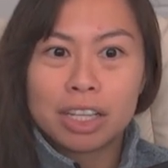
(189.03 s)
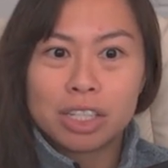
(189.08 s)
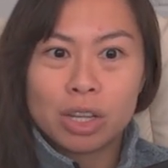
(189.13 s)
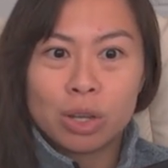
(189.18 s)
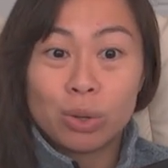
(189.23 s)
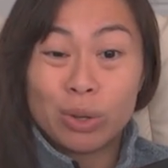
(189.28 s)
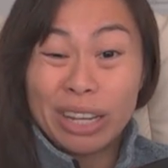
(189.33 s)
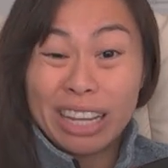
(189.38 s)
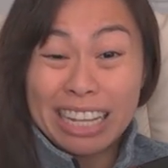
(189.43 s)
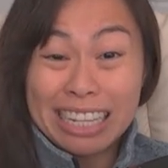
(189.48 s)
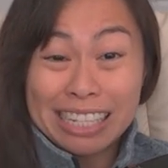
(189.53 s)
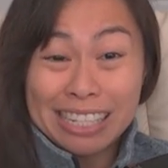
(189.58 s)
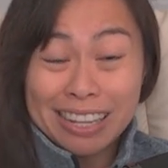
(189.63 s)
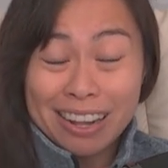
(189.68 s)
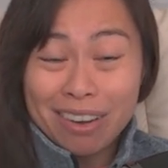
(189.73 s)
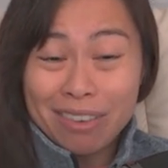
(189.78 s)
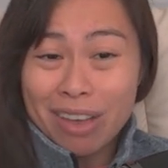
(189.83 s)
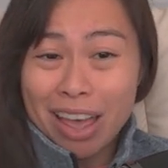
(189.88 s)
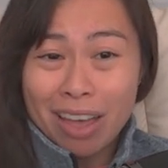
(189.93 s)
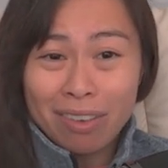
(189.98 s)
So
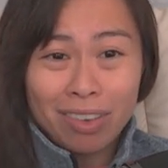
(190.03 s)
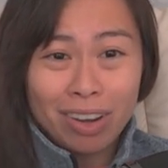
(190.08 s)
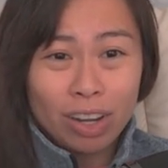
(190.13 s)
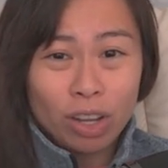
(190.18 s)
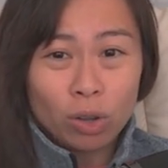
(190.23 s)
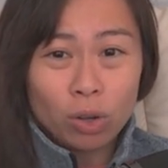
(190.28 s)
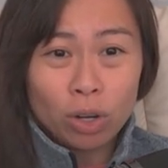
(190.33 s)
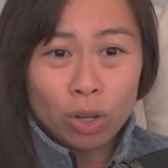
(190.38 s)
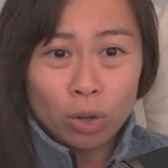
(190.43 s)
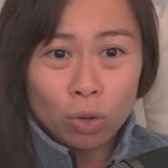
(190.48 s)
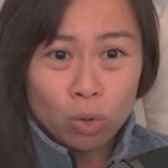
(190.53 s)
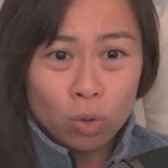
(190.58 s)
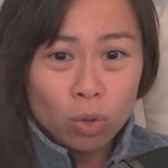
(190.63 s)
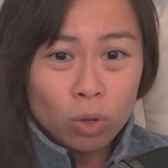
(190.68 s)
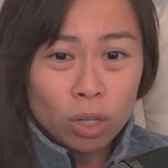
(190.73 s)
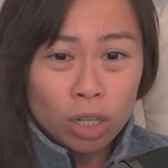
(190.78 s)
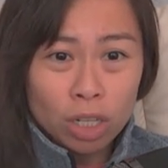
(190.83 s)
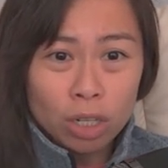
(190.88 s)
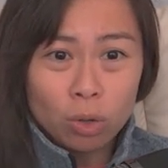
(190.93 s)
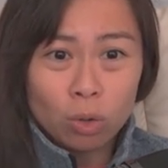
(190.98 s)
instead of having to go to
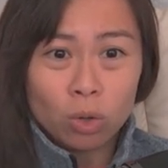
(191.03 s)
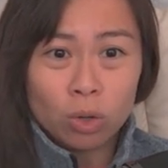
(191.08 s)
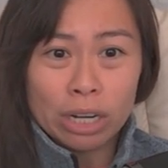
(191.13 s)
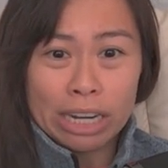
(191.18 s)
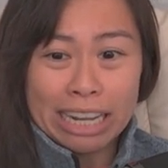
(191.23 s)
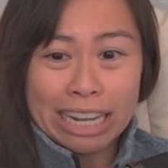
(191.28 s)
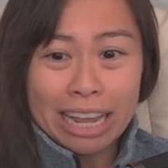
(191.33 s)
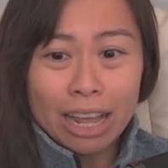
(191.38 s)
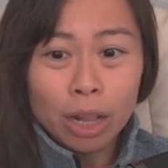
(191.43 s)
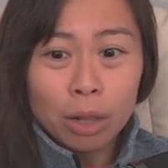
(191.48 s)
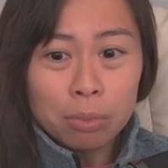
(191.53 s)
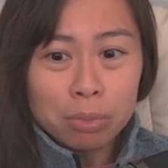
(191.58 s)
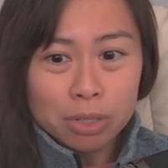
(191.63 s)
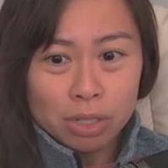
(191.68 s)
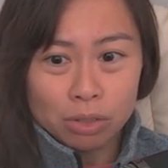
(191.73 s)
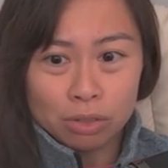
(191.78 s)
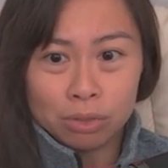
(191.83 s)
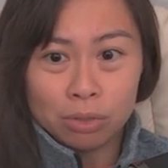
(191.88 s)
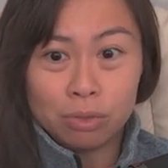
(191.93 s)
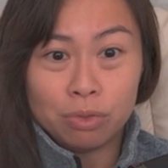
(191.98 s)
Google or Yelp
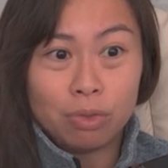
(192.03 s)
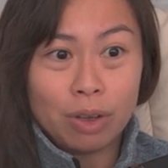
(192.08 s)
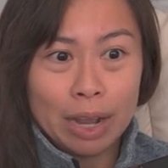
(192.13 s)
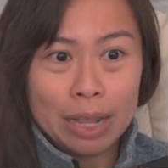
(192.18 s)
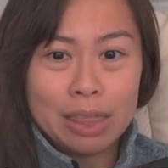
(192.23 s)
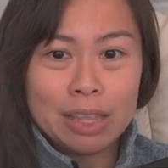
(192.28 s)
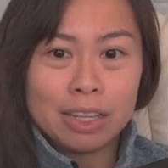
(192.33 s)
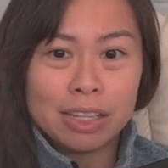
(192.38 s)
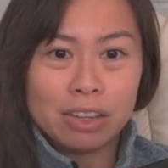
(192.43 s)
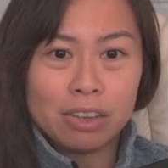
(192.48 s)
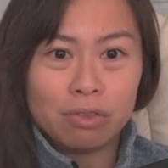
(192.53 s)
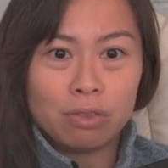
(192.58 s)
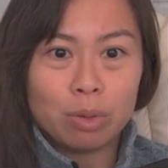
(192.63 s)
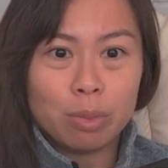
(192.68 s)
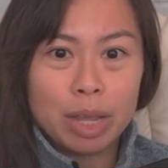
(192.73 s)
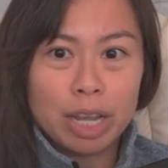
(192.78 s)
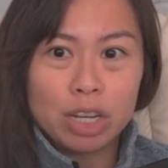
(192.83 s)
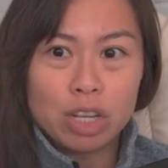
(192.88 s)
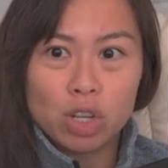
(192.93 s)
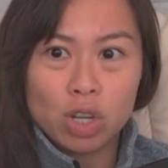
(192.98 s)
to find this
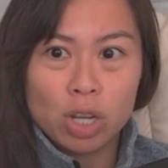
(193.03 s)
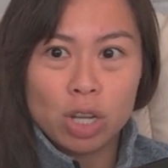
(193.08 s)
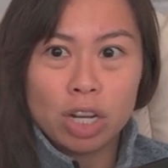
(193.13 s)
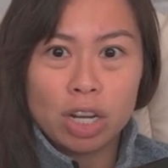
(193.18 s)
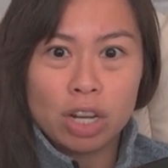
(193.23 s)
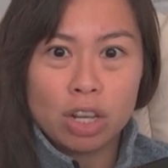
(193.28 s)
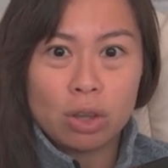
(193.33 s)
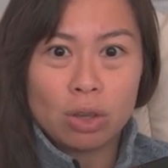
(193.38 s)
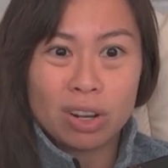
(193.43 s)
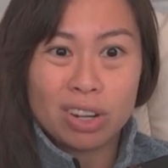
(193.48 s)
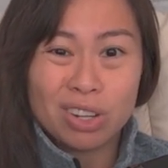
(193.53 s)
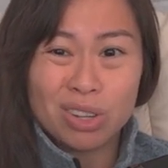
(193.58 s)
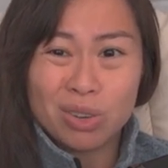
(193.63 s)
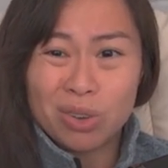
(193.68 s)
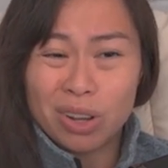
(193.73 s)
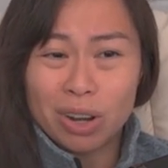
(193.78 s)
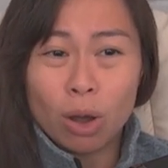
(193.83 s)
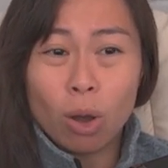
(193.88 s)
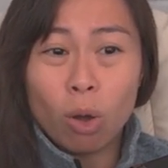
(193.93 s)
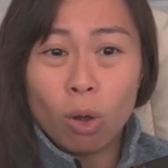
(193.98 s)
information, you can
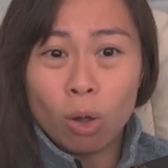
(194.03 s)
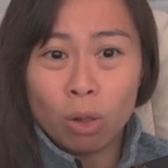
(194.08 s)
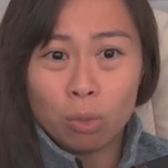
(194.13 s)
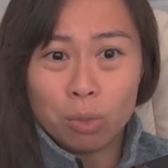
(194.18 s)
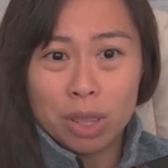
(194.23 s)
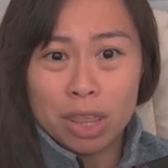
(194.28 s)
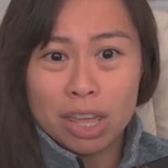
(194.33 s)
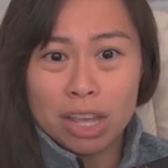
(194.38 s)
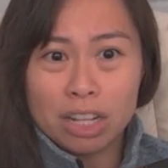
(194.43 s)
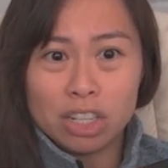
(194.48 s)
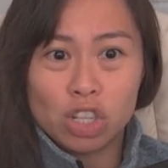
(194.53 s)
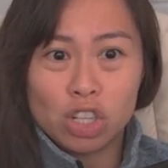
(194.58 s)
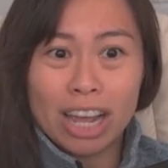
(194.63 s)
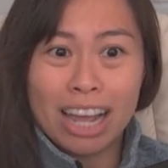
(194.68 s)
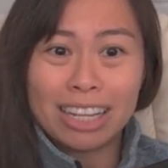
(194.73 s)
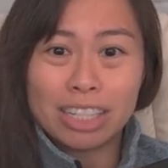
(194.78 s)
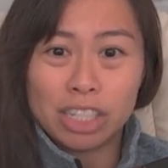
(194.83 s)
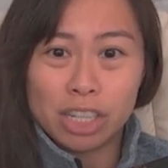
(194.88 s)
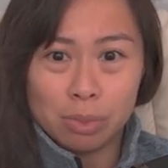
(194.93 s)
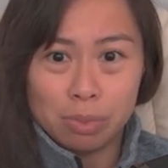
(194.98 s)
do it all within
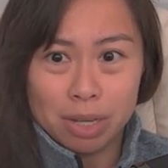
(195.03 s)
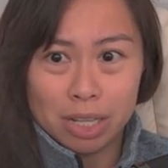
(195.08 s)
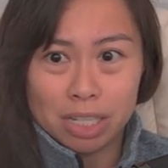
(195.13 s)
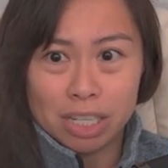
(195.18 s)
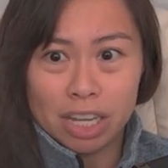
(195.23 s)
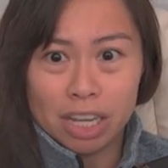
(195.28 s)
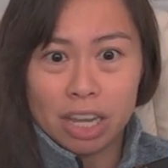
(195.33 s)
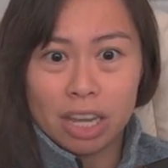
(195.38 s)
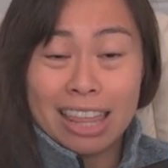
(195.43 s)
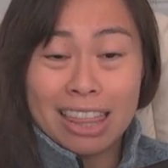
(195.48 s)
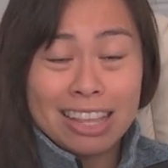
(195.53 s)
ChatGPT.